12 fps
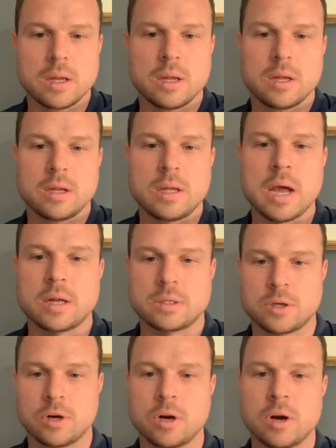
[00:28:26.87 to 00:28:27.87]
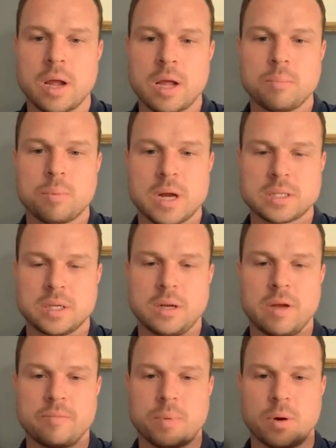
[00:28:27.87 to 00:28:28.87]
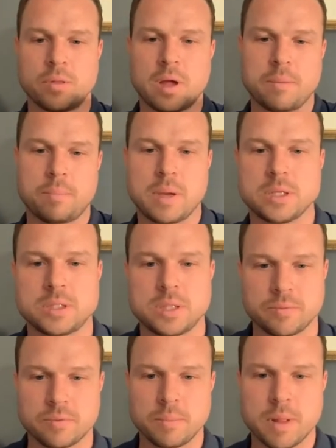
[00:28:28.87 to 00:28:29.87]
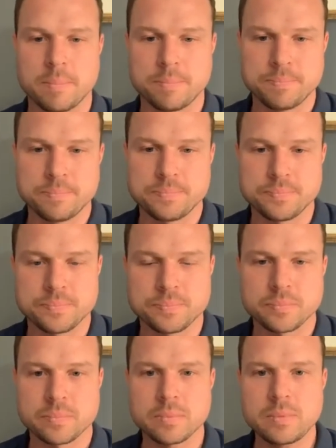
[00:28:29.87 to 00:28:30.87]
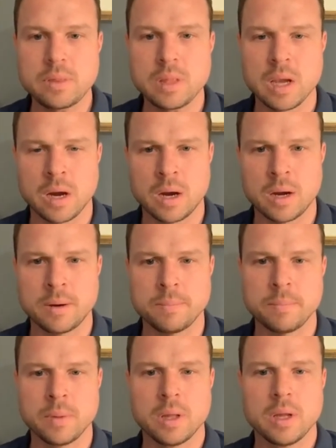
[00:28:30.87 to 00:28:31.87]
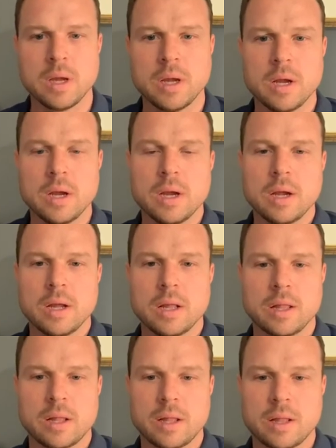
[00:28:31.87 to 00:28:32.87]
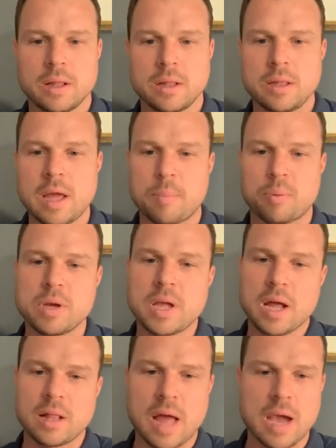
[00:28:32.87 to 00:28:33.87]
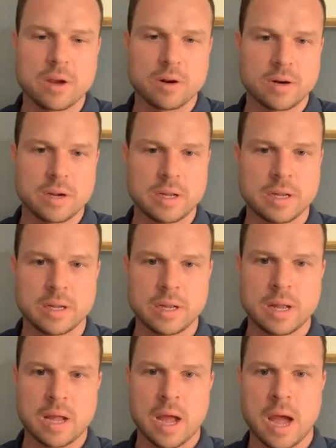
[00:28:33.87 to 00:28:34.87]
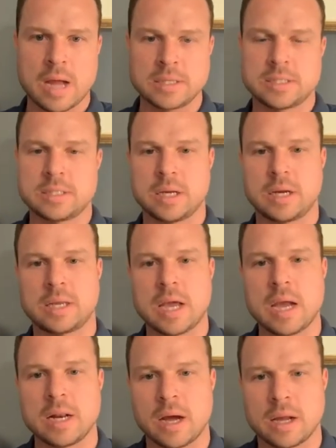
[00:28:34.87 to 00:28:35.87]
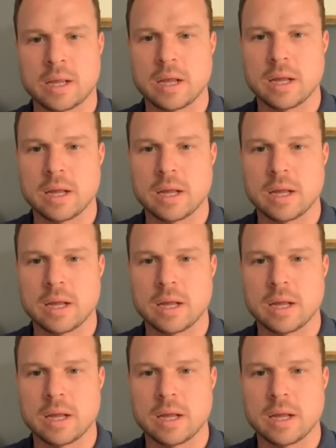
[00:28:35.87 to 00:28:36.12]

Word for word: yeah. Turner and Bresson have both had paint shipped from them. Um, yeah, pre-cat lacquer has again like